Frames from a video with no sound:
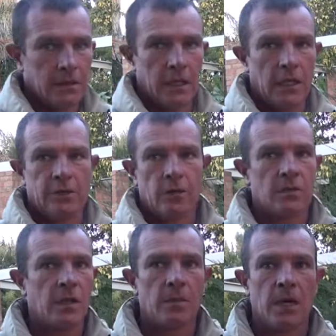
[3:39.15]
Then he's from
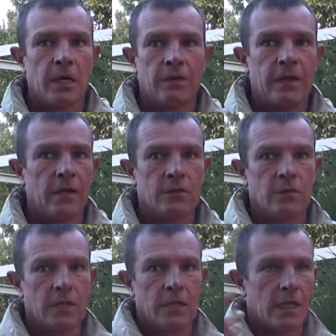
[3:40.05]
some kind of
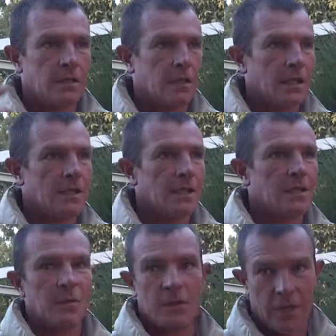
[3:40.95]
council that doesn't
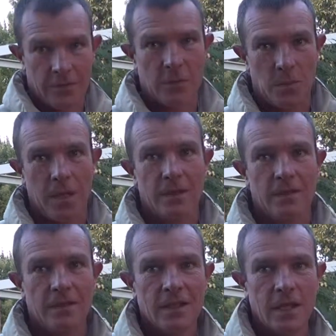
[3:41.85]
exist, but you have to pay.
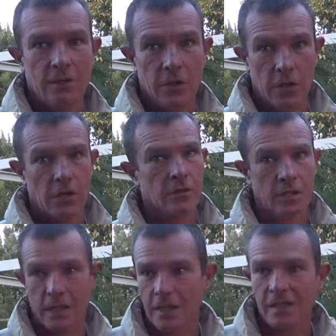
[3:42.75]
If you don't,
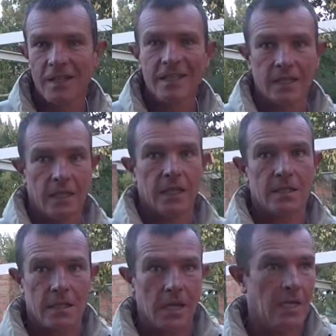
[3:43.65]
then
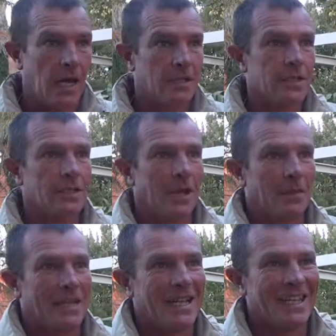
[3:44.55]
there's another 100
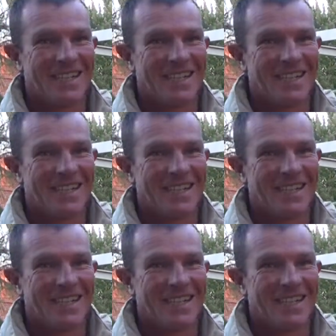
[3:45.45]
coming.